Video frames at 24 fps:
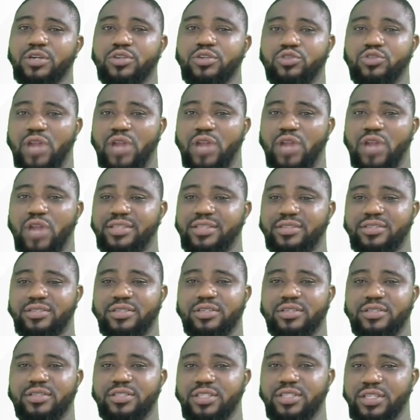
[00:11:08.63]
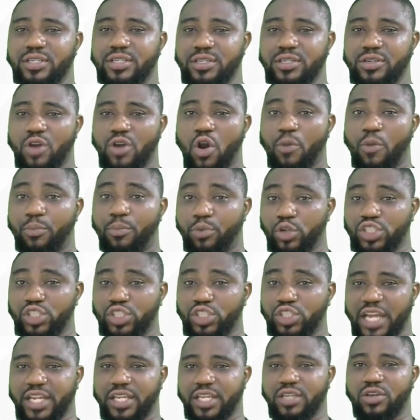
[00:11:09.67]
so that the
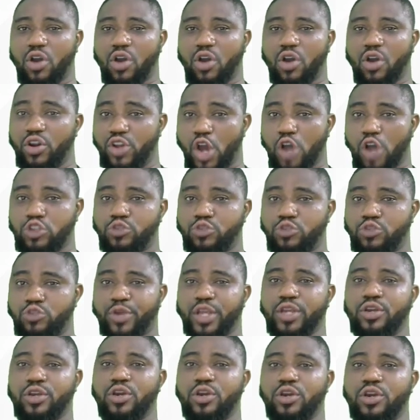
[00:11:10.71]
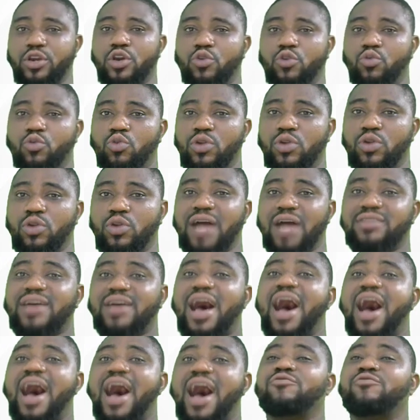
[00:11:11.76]
progeny or the offspring will now
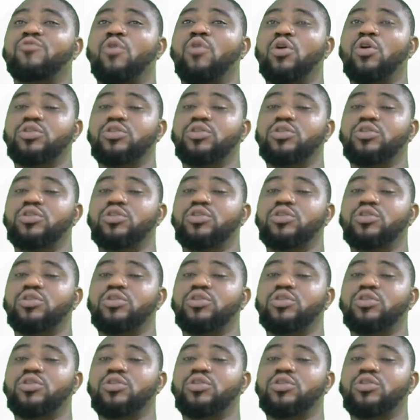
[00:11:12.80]
have